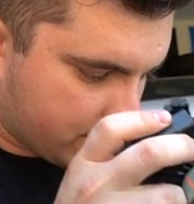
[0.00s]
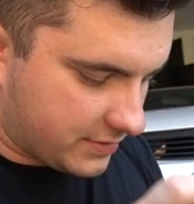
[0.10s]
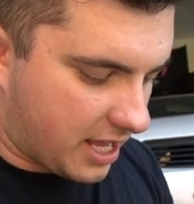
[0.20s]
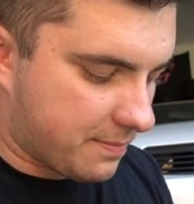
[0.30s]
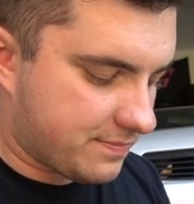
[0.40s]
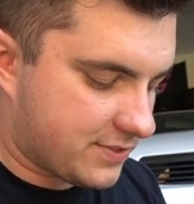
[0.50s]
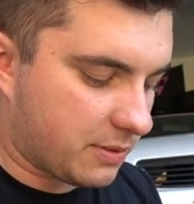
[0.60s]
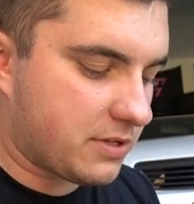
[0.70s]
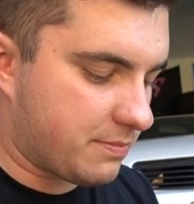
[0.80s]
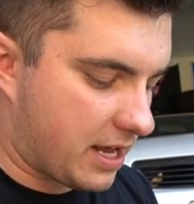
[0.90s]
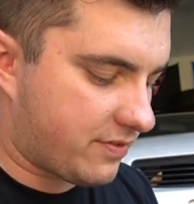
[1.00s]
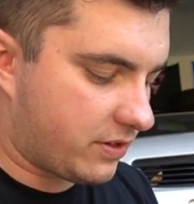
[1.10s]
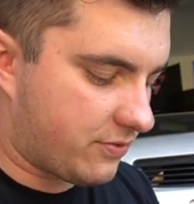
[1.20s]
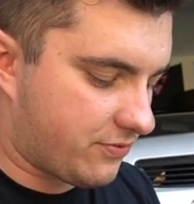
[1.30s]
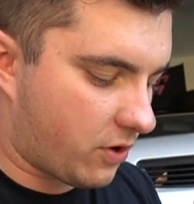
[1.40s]
Yep, somebody
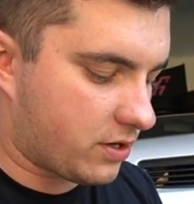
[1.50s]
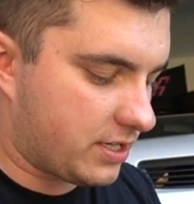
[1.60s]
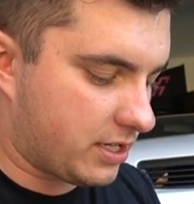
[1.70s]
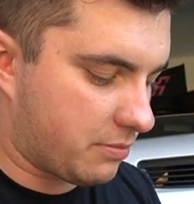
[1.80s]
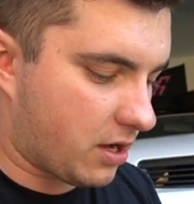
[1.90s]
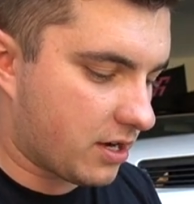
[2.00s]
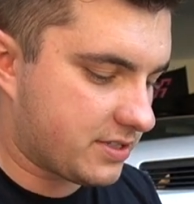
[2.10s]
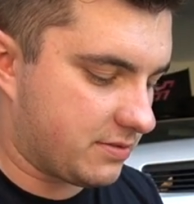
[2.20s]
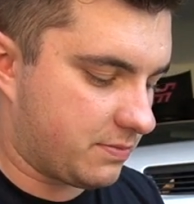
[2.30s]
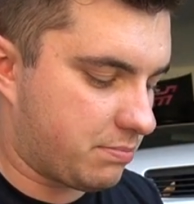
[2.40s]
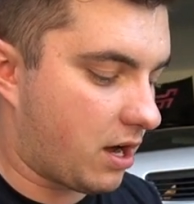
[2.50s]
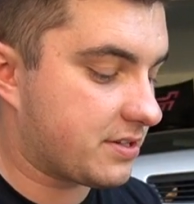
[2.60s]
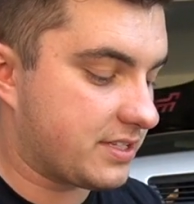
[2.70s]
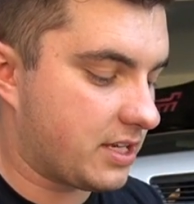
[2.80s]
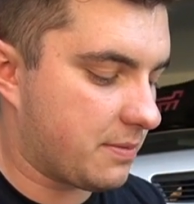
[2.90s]
definitely farted in a box and
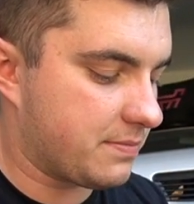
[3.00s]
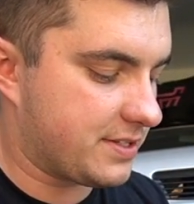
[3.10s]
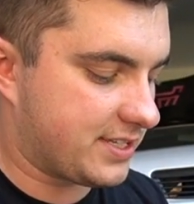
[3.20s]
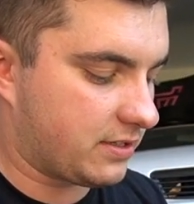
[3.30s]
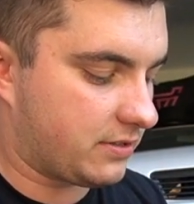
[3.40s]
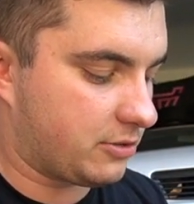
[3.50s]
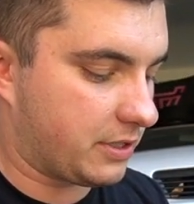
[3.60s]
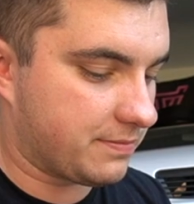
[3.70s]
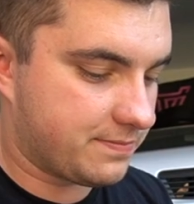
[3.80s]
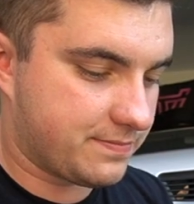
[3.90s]
boxed it up and sent it to me.